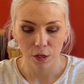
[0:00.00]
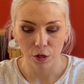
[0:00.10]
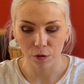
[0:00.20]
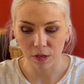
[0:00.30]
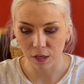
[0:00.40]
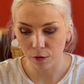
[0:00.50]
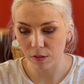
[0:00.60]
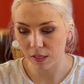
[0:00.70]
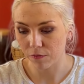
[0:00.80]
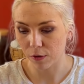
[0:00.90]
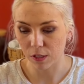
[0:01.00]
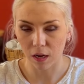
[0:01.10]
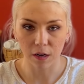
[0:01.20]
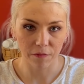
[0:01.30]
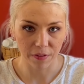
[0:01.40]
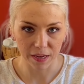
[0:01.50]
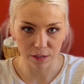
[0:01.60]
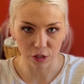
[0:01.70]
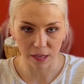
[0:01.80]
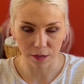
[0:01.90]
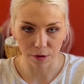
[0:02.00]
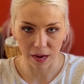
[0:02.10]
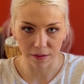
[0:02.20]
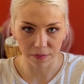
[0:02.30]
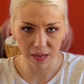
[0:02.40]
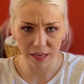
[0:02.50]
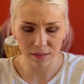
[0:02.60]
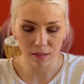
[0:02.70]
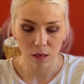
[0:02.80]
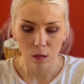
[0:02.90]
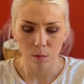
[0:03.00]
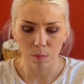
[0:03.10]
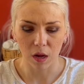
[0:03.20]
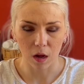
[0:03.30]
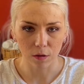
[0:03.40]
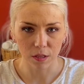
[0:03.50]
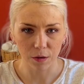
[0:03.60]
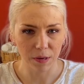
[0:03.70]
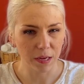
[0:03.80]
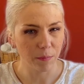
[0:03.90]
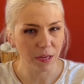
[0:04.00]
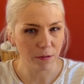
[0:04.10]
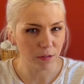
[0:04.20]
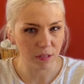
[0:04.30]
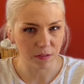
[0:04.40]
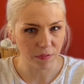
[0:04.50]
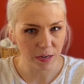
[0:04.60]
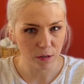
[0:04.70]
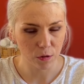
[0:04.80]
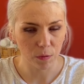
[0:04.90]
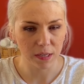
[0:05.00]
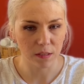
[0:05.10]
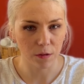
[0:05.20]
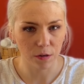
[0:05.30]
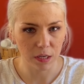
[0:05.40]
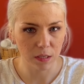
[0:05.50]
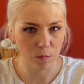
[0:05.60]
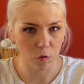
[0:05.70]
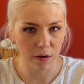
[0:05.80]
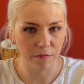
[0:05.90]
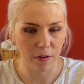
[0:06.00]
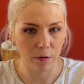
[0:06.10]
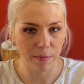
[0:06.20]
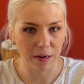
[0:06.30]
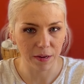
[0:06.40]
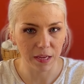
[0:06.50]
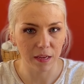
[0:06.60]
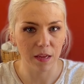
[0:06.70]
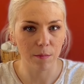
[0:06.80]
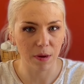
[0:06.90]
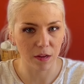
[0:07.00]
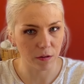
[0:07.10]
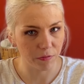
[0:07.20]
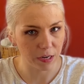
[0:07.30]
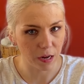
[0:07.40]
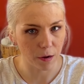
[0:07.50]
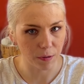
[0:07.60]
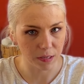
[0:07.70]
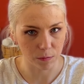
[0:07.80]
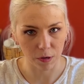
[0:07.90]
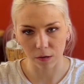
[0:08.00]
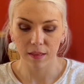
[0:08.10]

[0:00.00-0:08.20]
You can use it for tug and fetch like you can these, but also it can be used as a feeder toy, so there is more info about it in my other video as well.